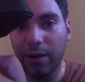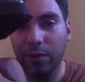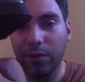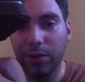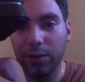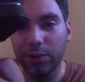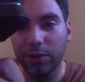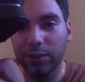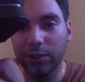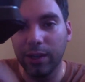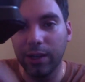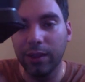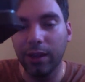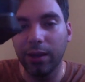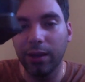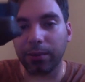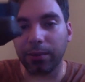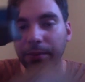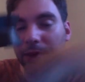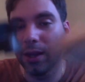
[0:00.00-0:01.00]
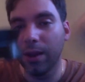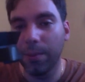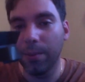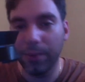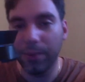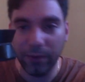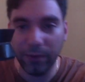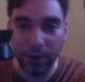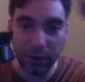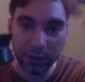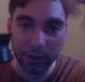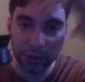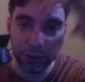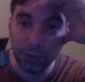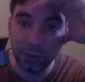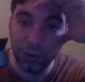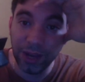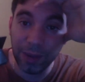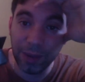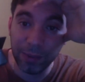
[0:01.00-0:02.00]
however you say that,
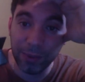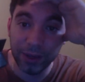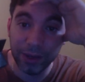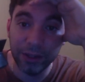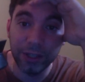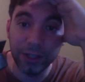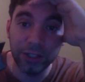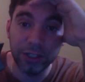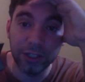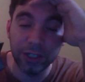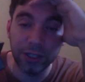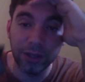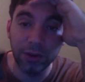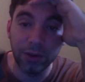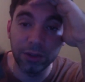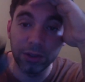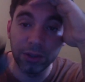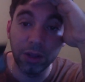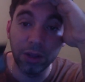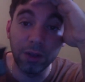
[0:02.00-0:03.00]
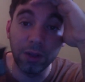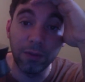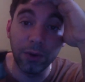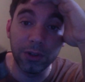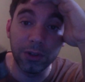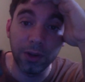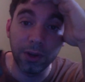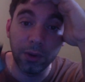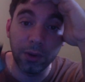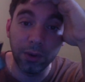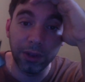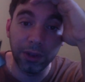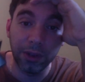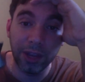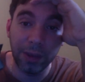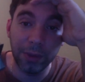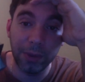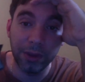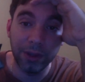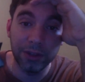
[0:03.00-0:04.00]
PVR 2 Gaming Edition. There's another version
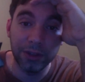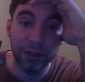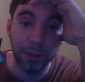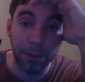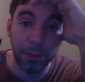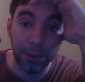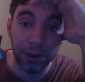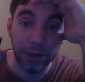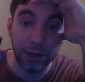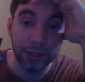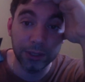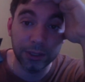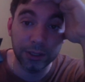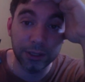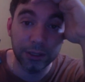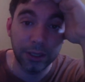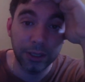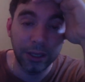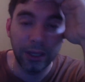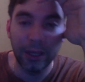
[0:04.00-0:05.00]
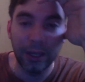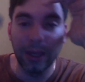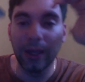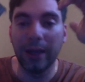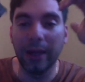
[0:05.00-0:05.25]
called the Gaming Edition Plus,